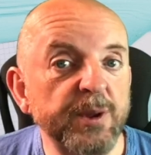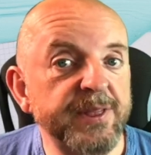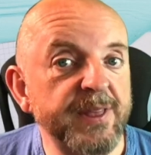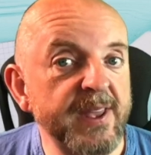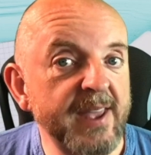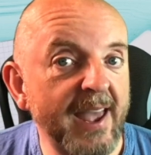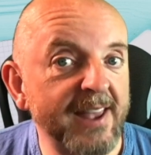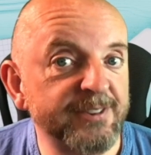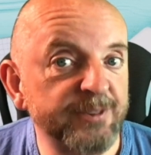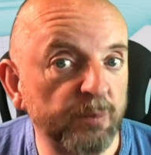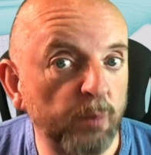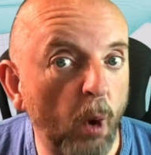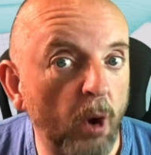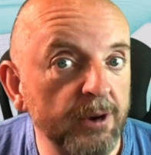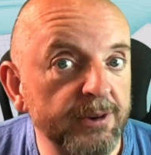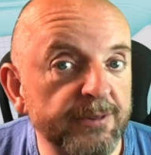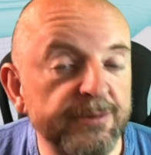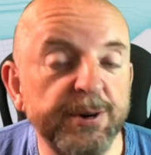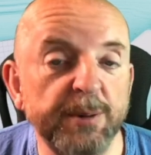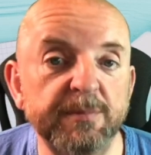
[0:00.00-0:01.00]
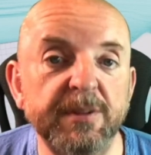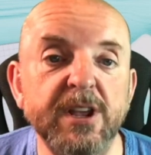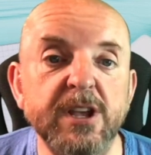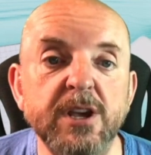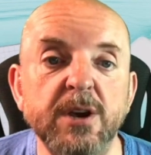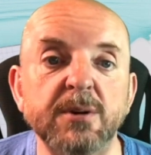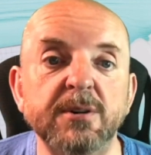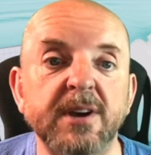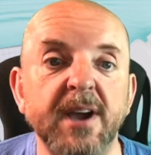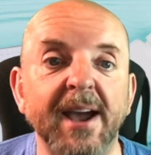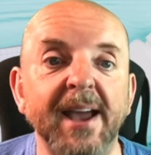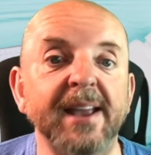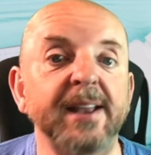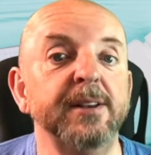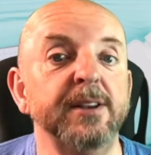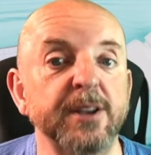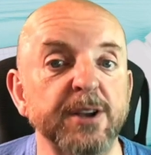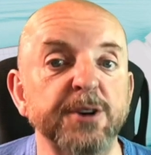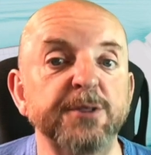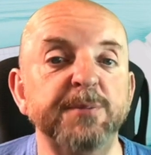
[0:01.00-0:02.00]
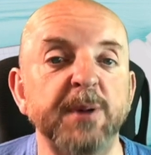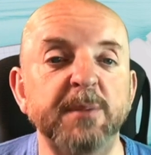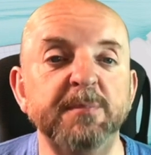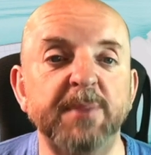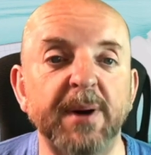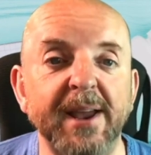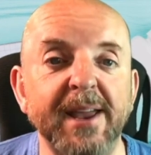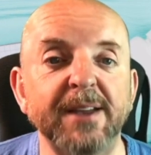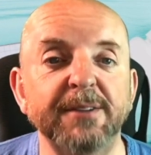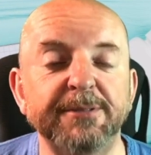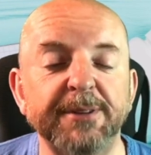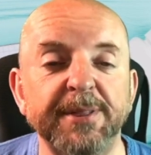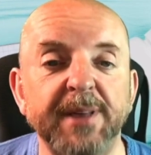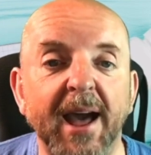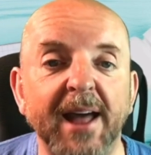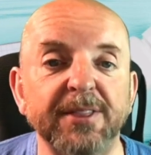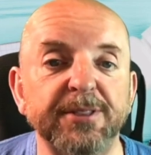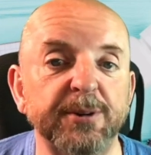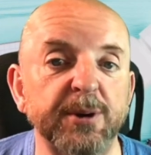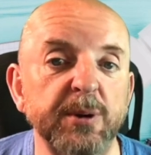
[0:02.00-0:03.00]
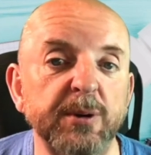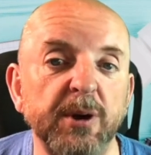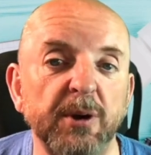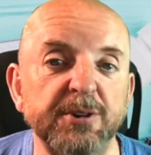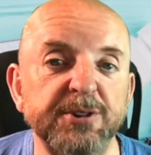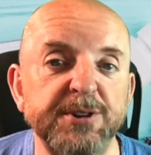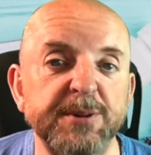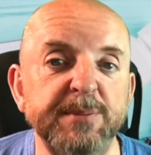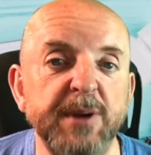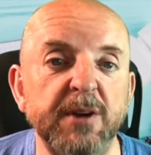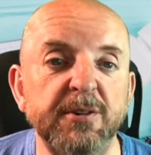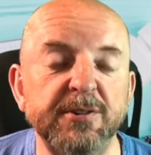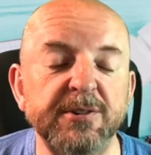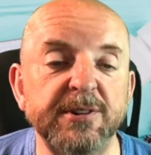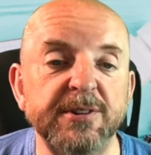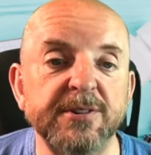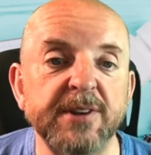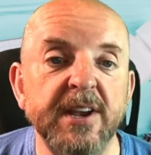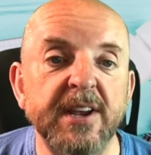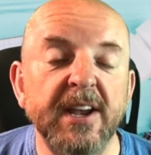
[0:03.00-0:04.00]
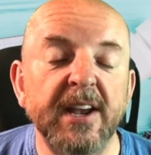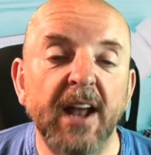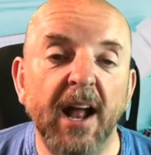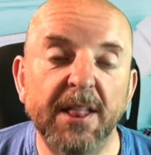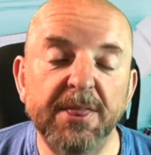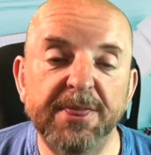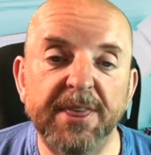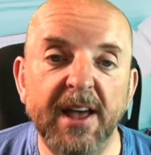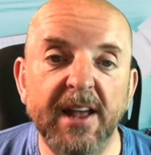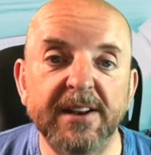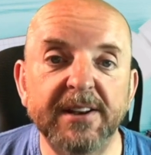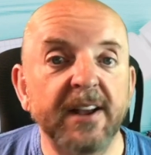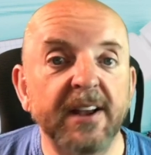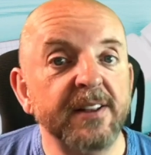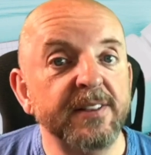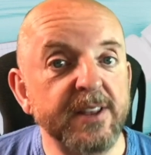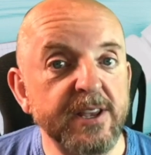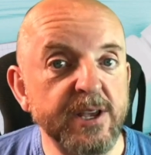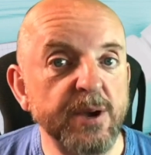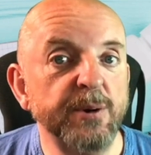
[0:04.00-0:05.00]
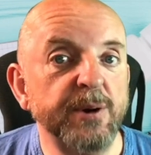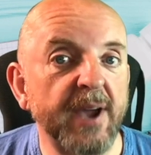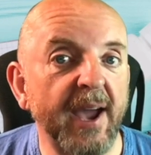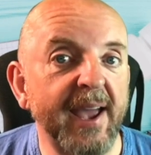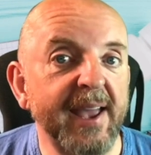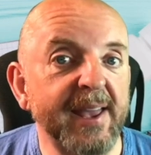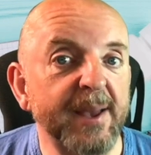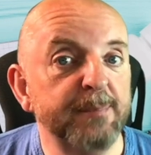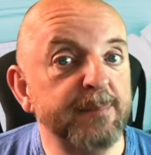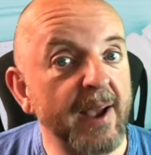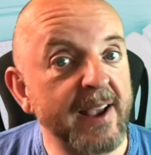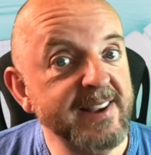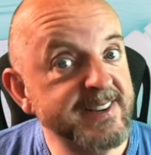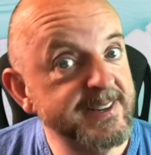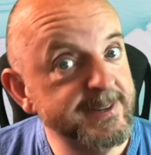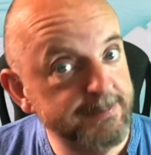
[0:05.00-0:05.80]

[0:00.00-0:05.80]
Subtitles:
with the S1 from the UK, you've been paying for that through contributions, and then the UK pays